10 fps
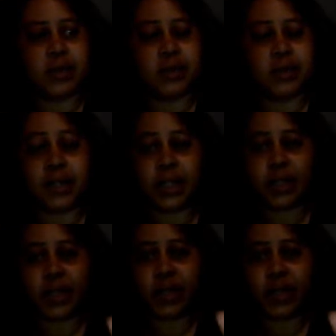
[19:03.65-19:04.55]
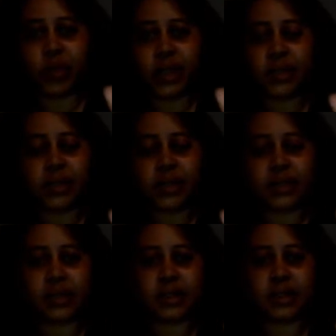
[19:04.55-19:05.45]
What I like about this
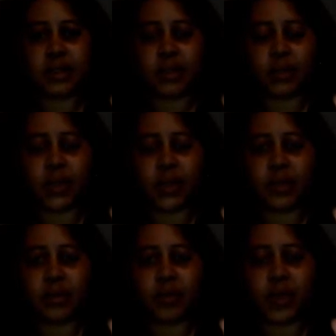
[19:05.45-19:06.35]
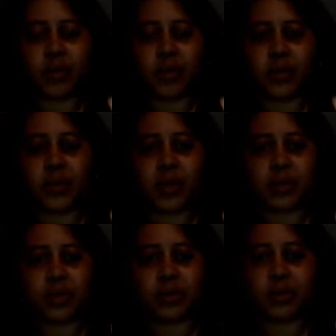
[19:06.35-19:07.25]
is, I mean, it don't make me feel
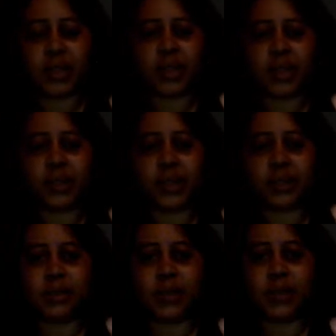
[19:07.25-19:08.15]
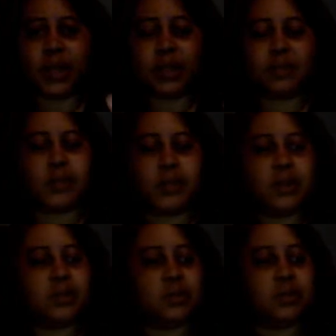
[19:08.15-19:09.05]
strange like some diet
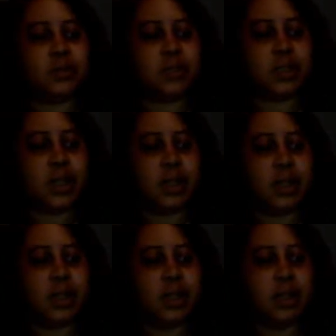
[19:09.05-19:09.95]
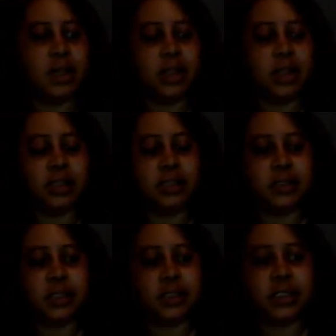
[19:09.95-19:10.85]
pills you would take. Uh,
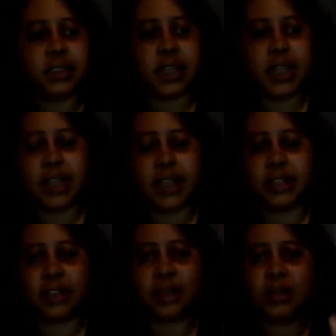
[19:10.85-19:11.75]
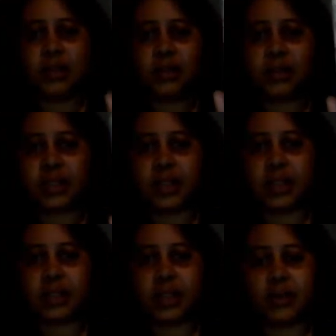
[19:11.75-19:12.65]
this has all six
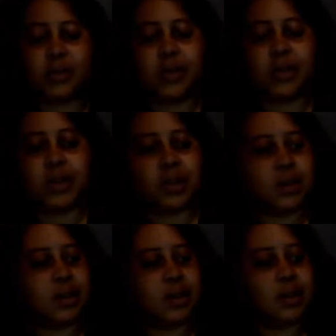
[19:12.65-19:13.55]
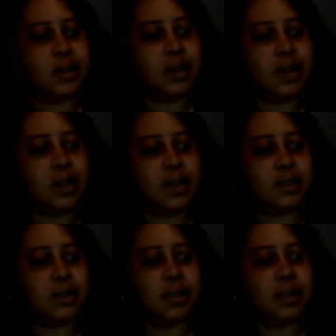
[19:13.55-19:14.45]
ingredient in it. It has
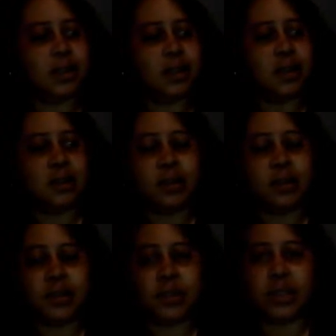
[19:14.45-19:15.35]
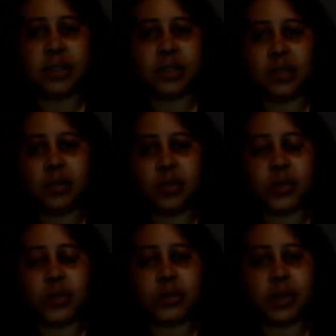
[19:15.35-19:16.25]
the Garcinia
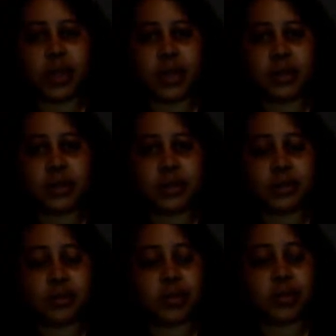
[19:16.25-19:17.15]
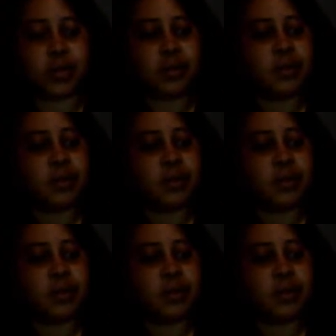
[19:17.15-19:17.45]
Cambogia extra strain.